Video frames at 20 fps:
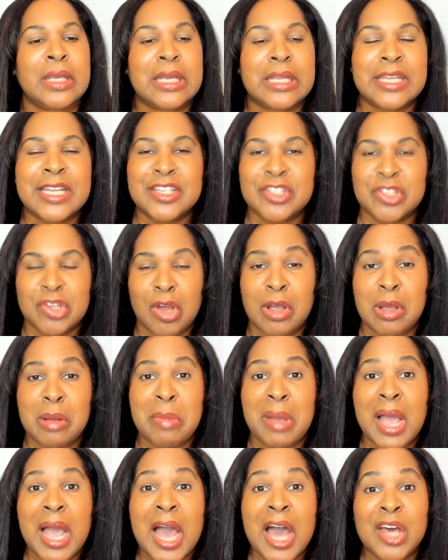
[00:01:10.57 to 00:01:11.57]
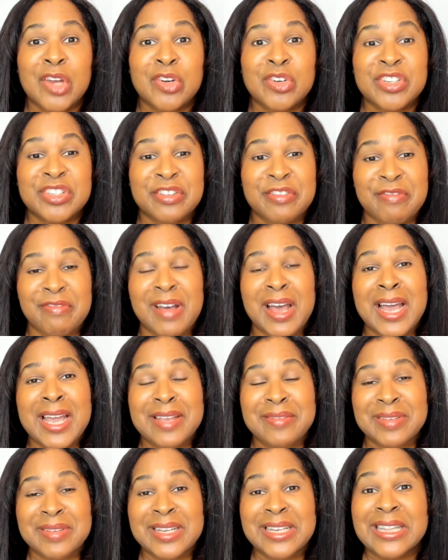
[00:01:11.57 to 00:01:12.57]
Let's talk about how to
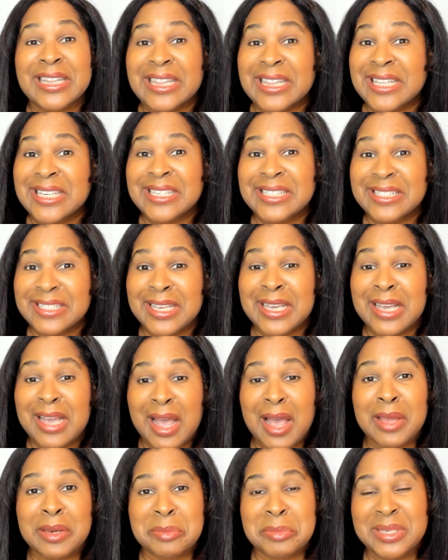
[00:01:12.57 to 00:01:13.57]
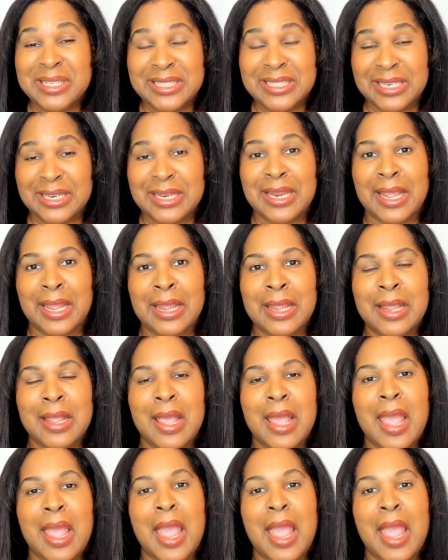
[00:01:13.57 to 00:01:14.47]
survive in this economy today